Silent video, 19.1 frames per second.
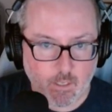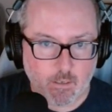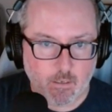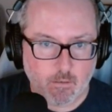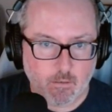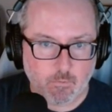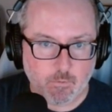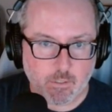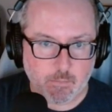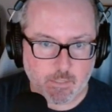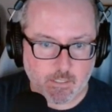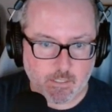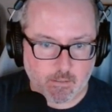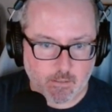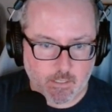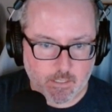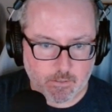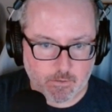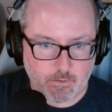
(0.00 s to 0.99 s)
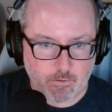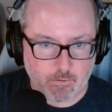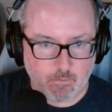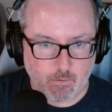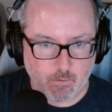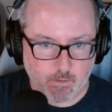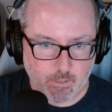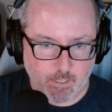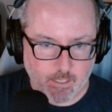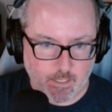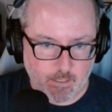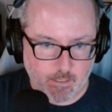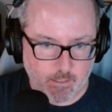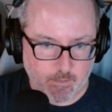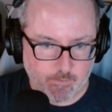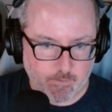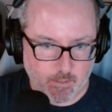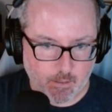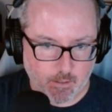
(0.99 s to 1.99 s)
Which means these two are a
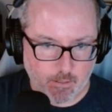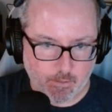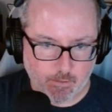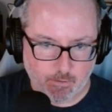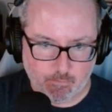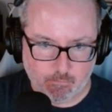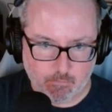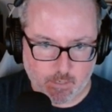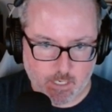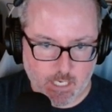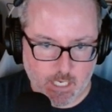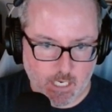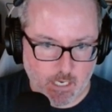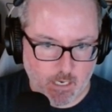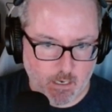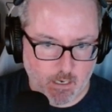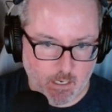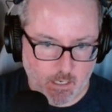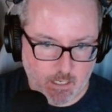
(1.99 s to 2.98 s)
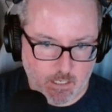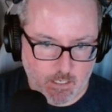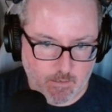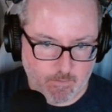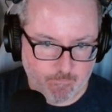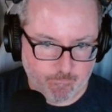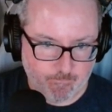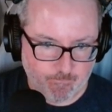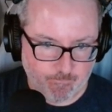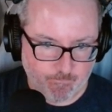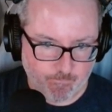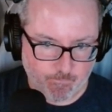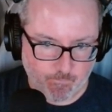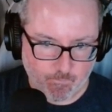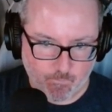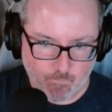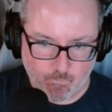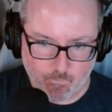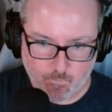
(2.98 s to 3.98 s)
given 3, 9.
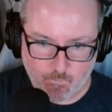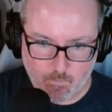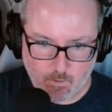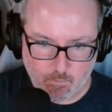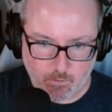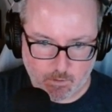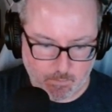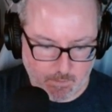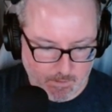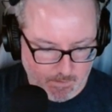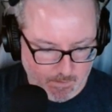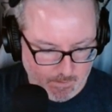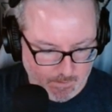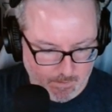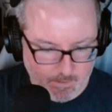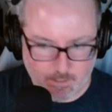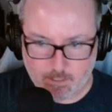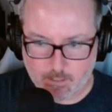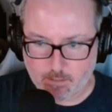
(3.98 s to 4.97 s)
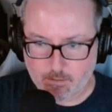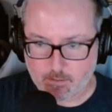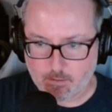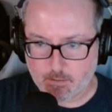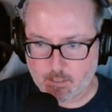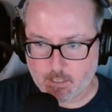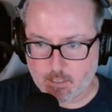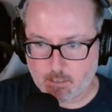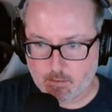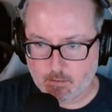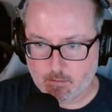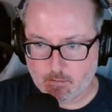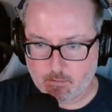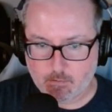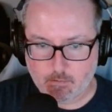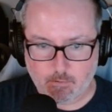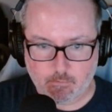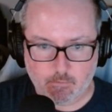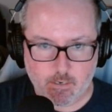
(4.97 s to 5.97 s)
Which means this is the
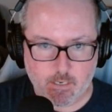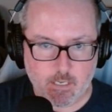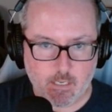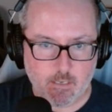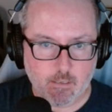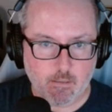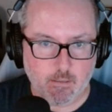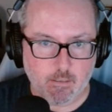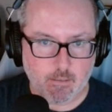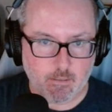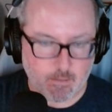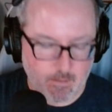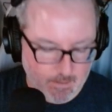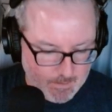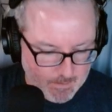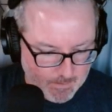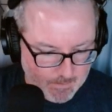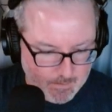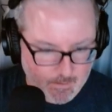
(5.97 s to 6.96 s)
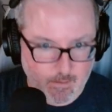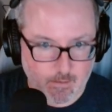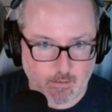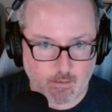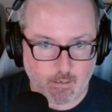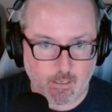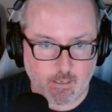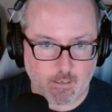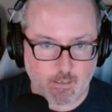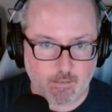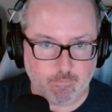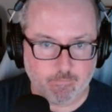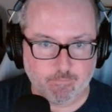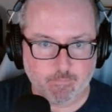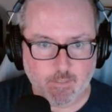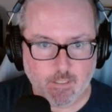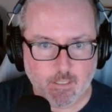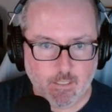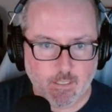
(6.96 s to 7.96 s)
three. This is the nine.
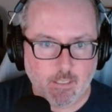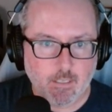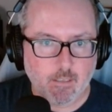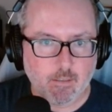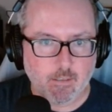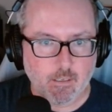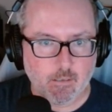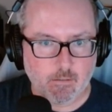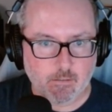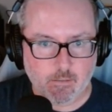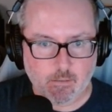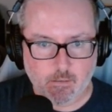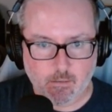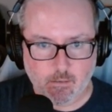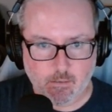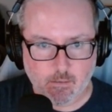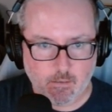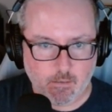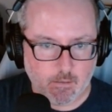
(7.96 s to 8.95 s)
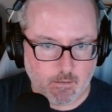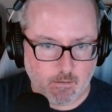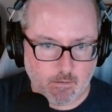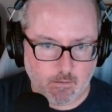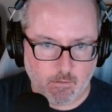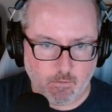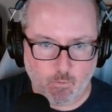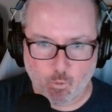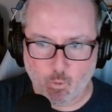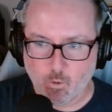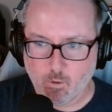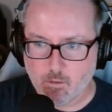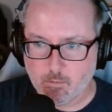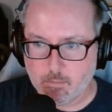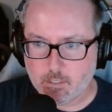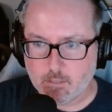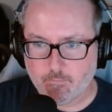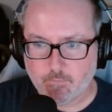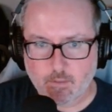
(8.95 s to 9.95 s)
There's our
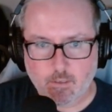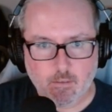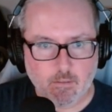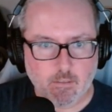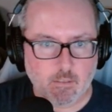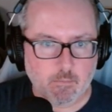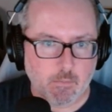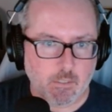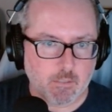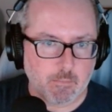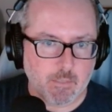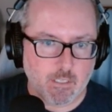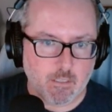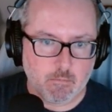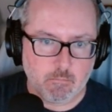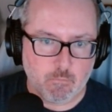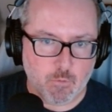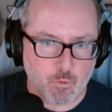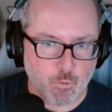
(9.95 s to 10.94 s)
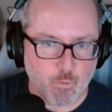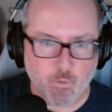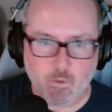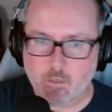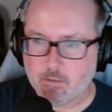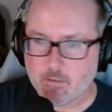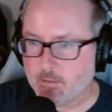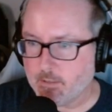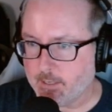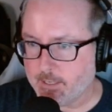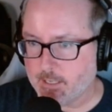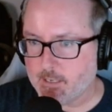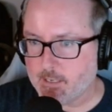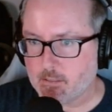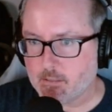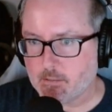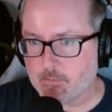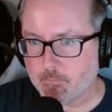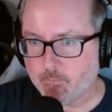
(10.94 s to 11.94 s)
orb. This must be the moon, I
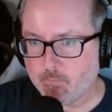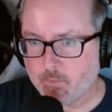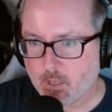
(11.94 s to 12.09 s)
guess.